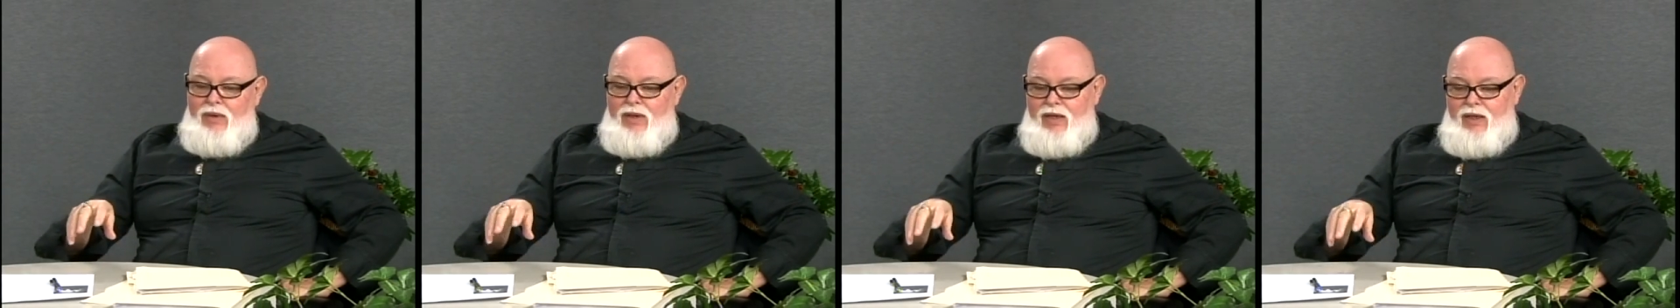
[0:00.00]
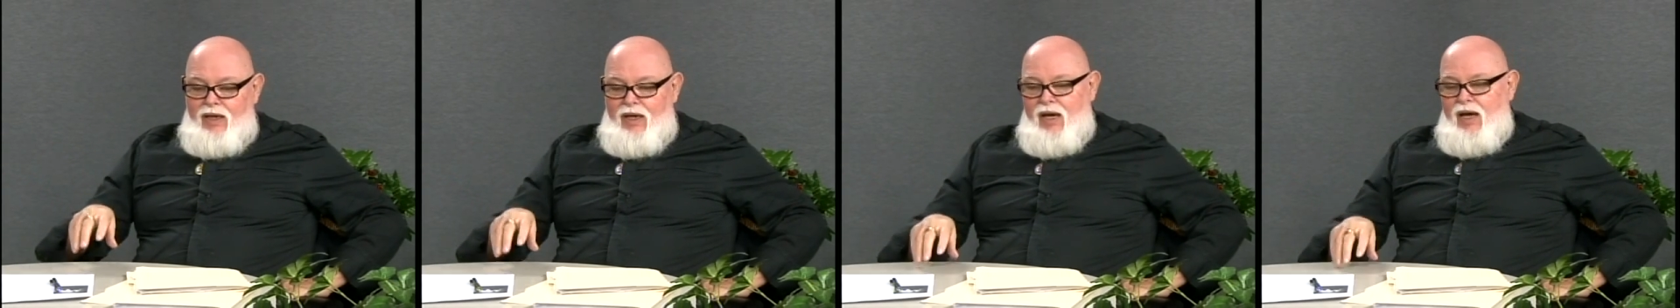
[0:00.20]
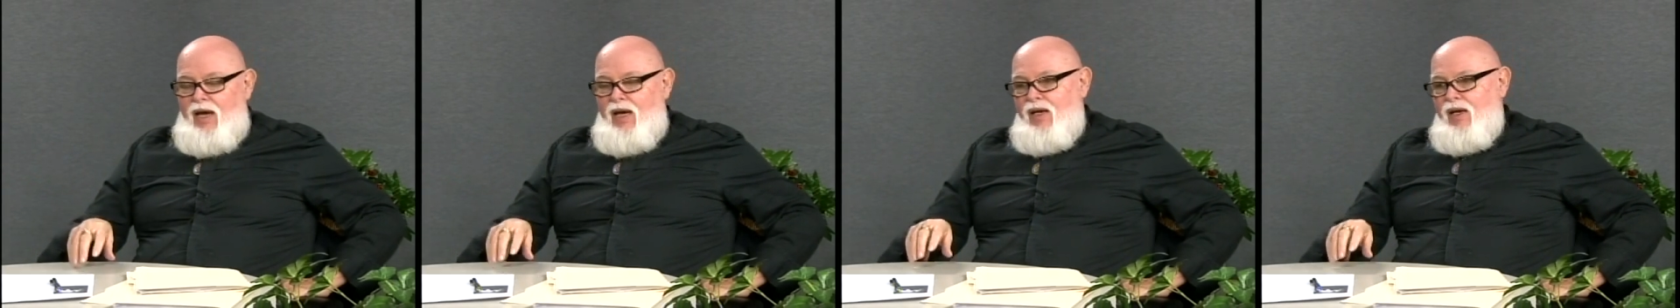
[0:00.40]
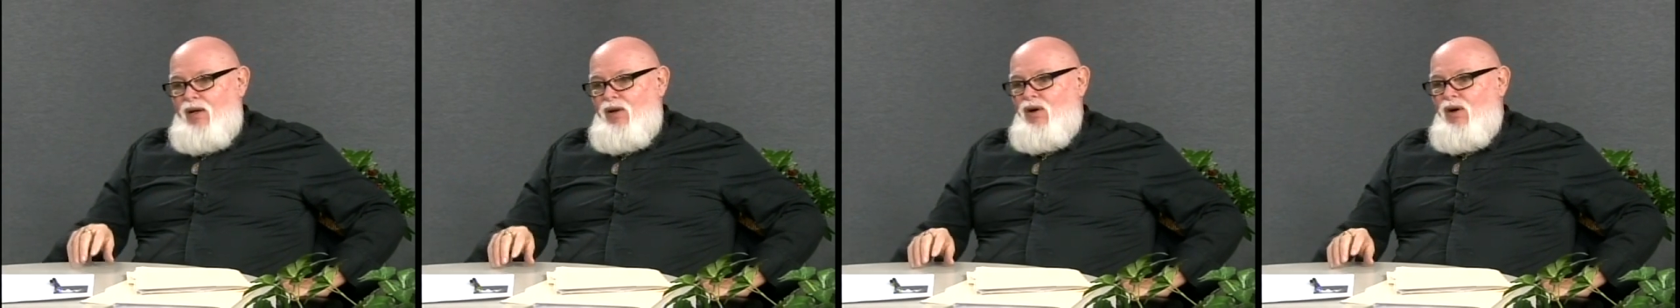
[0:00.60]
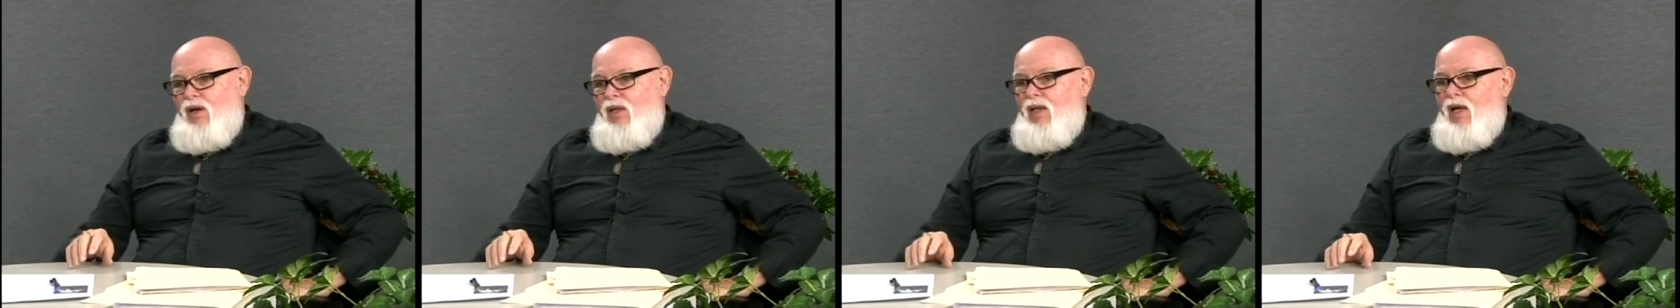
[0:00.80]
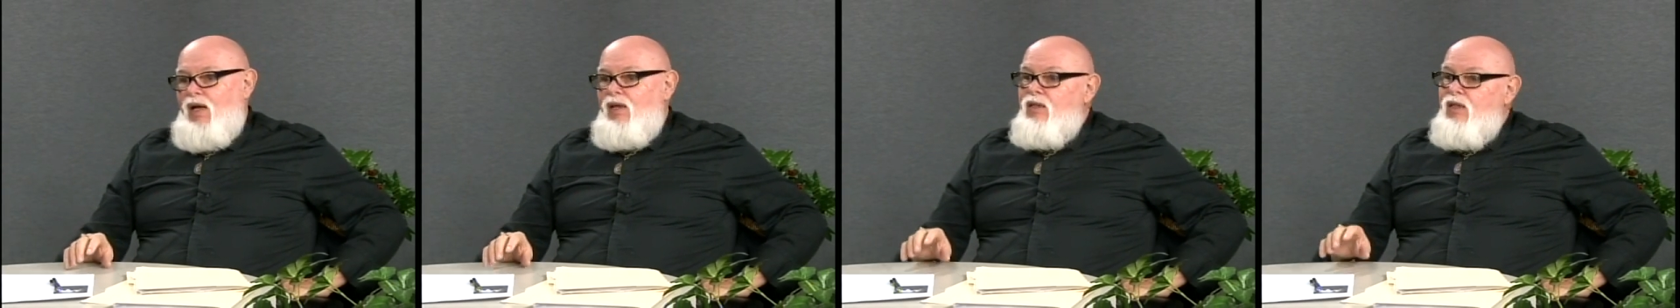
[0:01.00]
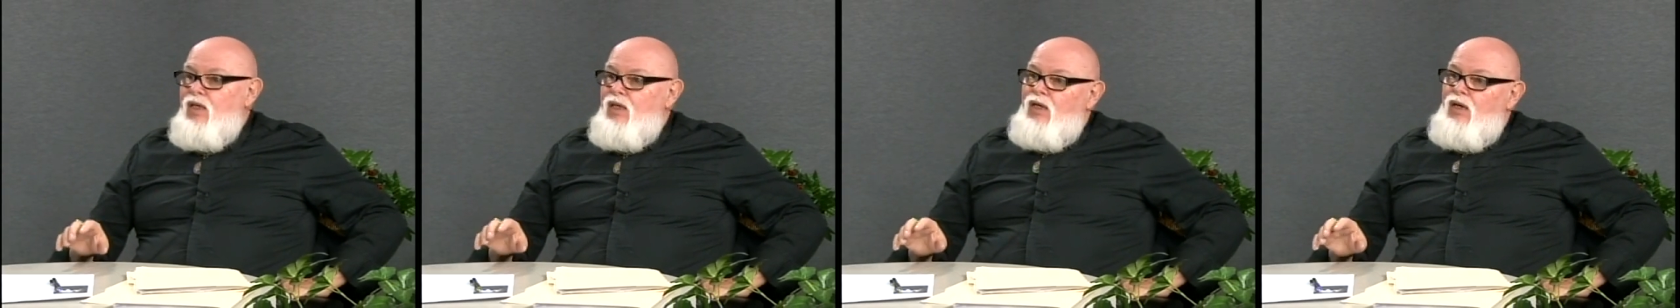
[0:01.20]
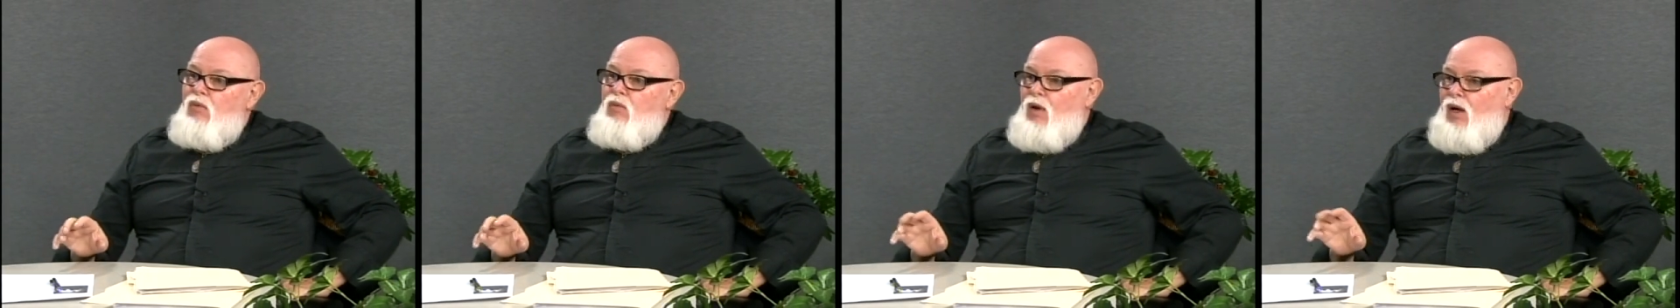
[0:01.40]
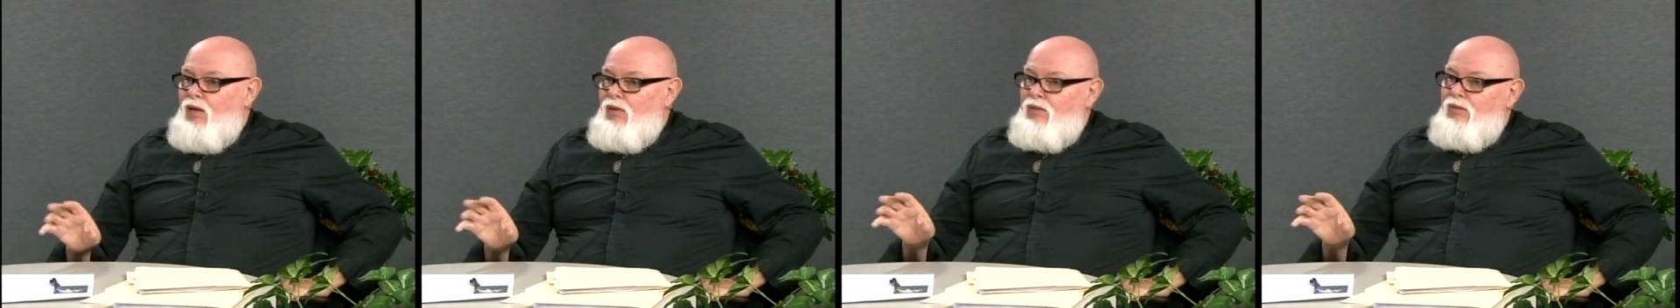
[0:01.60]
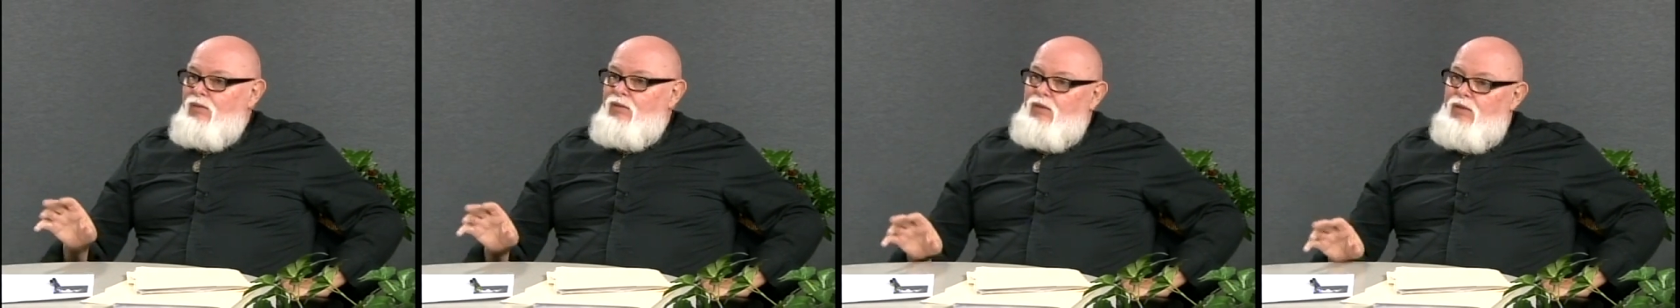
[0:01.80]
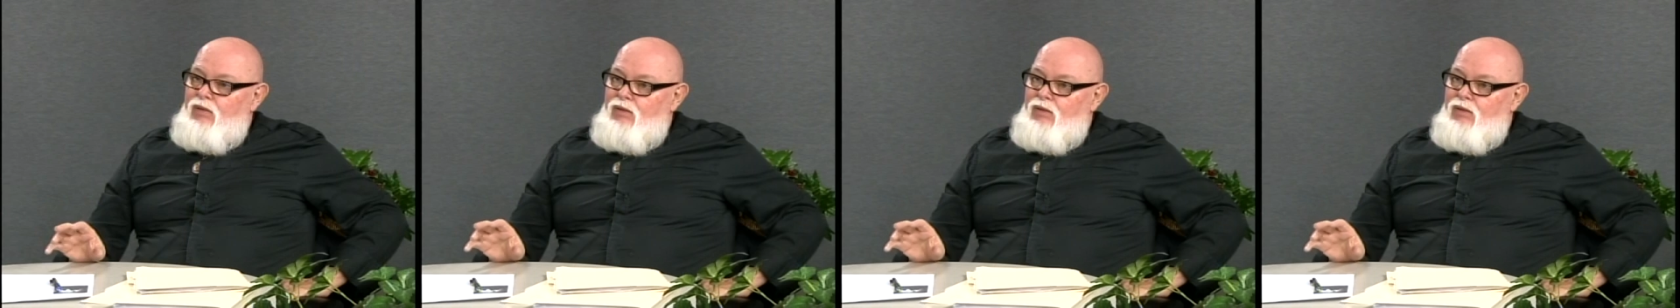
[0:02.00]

and a gang and all that. Well,